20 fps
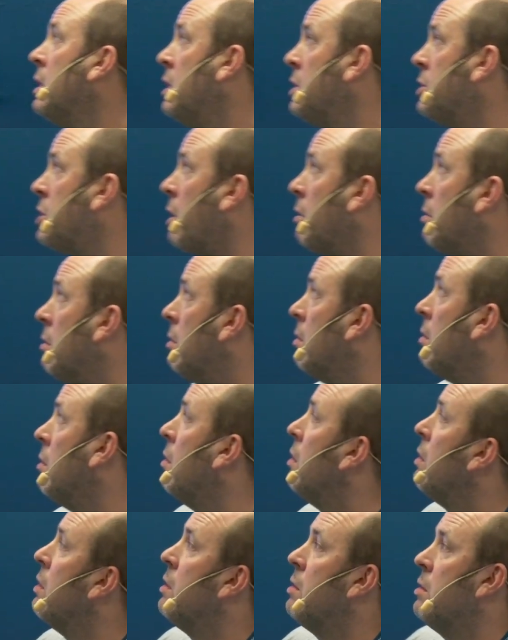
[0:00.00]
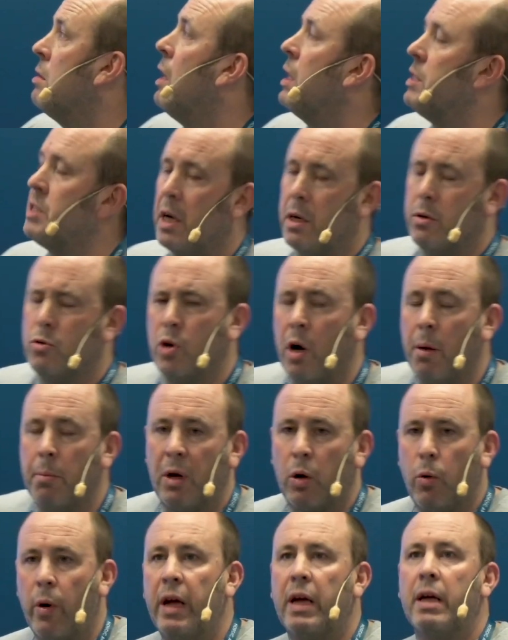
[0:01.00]
So I said I'd try and be
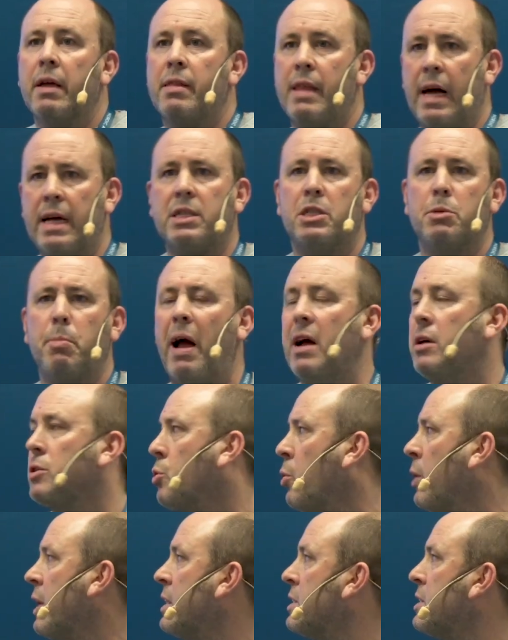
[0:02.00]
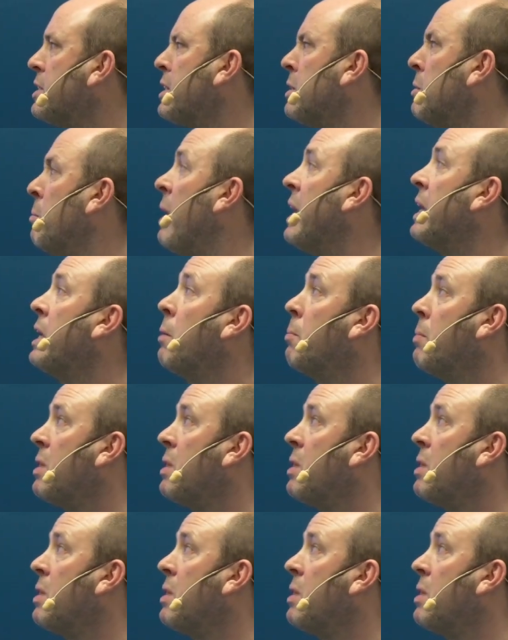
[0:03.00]
quick. That's about as quick as I can make it.